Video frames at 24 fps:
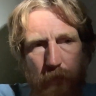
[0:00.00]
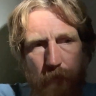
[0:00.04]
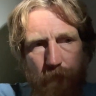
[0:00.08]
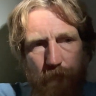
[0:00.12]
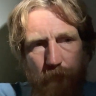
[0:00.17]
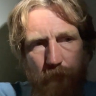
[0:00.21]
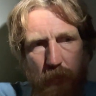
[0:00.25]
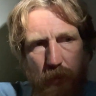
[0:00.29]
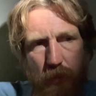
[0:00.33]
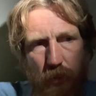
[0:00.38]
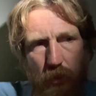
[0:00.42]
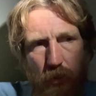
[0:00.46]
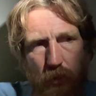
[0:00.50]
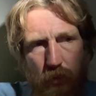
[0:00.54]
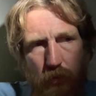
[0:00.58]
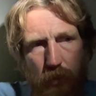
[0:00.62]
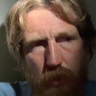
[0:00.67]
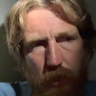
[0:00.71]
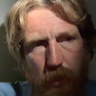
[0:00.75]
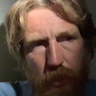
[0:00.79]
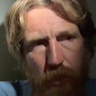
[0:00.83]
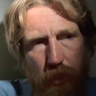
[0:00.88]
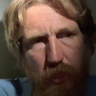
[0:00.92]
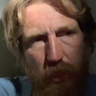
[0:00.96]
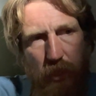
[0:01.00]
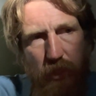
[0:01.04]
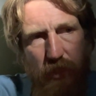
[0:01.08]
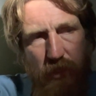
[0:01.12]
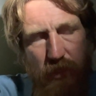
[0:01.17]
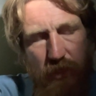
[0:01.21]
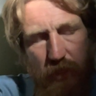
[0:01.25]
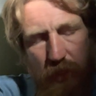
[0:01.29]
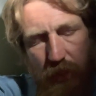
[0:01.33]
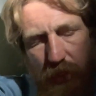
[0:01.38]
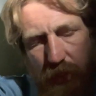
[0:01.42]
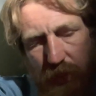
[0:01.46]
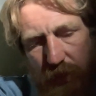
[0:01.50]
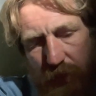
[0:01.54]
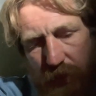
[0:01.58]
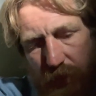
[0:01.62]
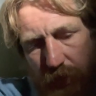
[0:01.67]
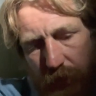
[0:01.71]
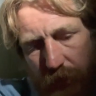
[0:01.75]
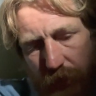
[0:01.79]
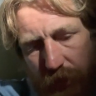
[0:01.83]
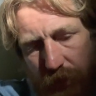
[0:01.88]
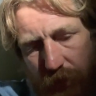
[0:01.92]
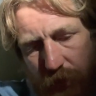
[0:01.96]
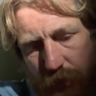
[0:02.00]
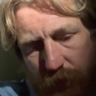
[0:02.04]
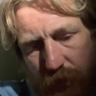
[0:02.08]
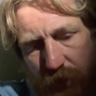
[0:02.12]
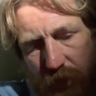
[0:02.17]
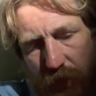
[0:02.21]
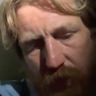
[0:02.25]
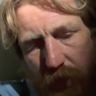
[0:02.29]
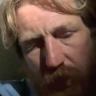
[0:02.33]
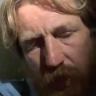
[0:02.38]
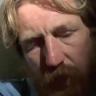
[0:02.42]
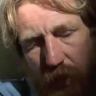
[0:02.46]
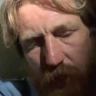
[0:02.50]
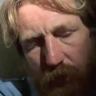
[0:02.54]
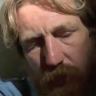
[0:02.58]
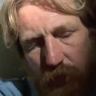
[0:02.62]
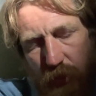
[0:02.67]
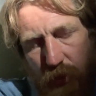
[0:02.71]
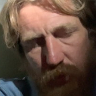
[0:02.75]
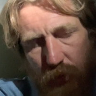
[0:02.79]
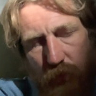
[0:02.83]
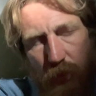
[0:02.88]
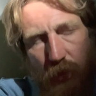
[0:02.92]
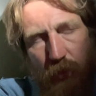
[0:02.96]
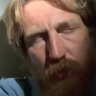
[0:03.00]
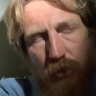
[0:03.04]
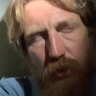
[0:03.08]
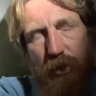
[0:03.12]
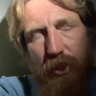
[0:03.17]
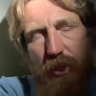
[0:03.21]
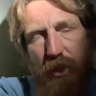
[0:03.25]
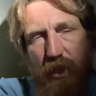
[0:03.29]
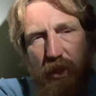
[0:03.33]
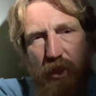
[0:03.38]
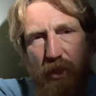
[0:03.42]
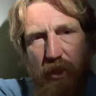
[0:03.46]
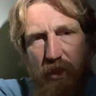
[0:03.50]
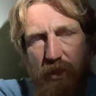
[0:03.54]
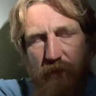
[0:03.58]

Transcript: So it's stealing some sunlight, which we really need.